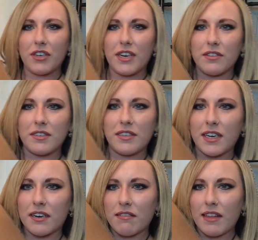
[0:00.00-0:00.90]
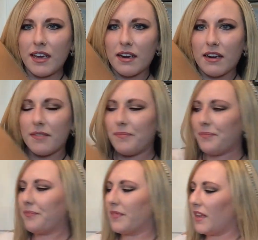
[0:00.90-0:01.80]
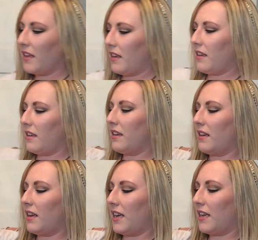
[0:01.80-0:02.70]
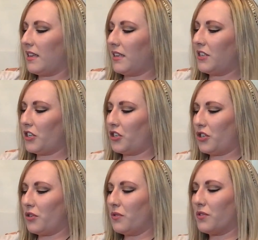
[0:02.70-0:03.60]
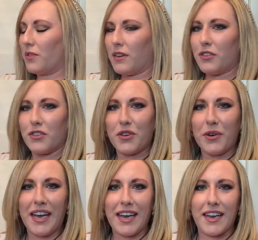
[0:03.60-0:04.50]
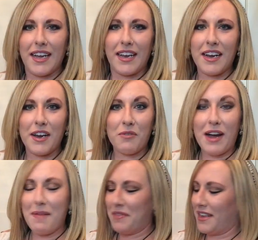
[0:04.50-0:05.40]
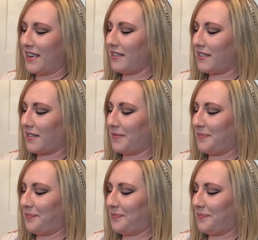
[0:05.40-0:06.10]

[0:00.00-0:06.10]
Chanel sticker there, and the tissue, so I'll just go ahead and unwrap this.